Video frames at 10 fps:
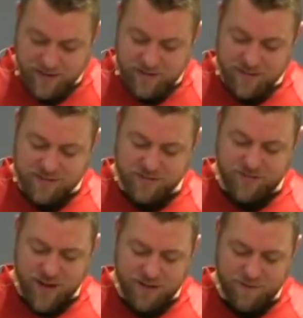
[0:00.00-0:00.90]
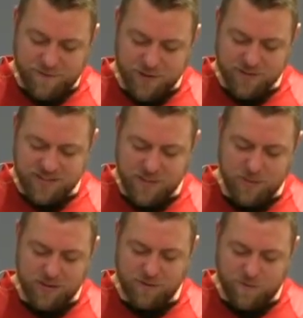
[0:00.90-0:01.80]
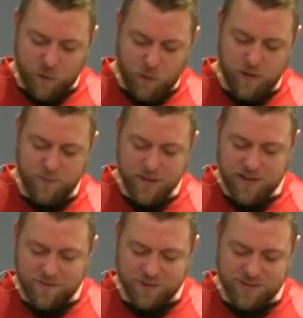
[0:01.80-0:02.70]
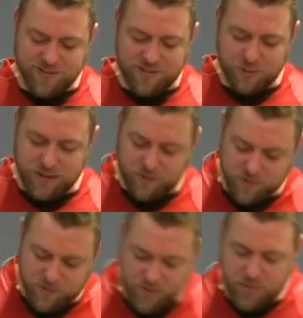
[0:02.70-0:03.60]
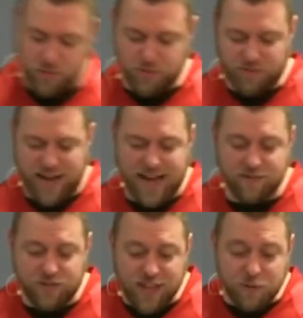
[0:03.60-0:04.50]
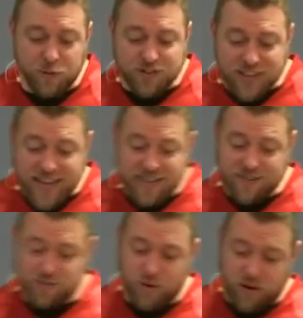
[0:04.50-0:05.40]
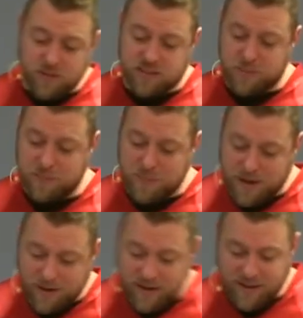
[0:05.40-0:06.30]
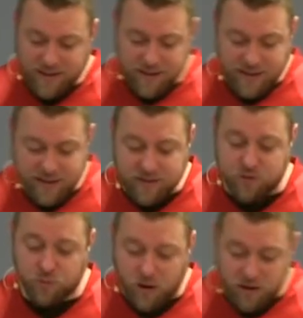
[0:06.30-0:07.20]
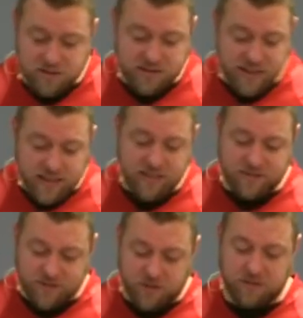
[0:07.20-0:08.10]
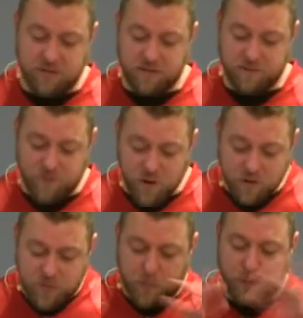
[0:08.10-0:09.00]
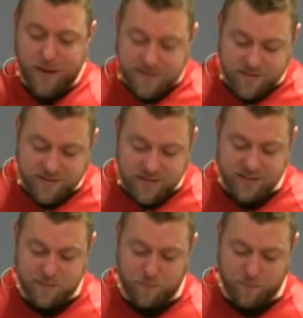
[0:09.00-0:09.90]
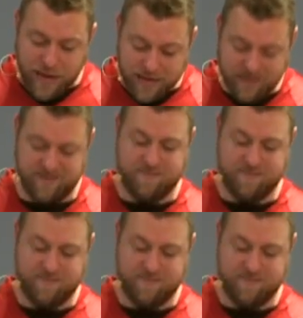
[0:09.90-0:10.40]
This is found in 1 Timothy 4, verses 3 through 5. They will say it is wrong to be married, and it's wrong to eat certain foods, parentheses, bacon.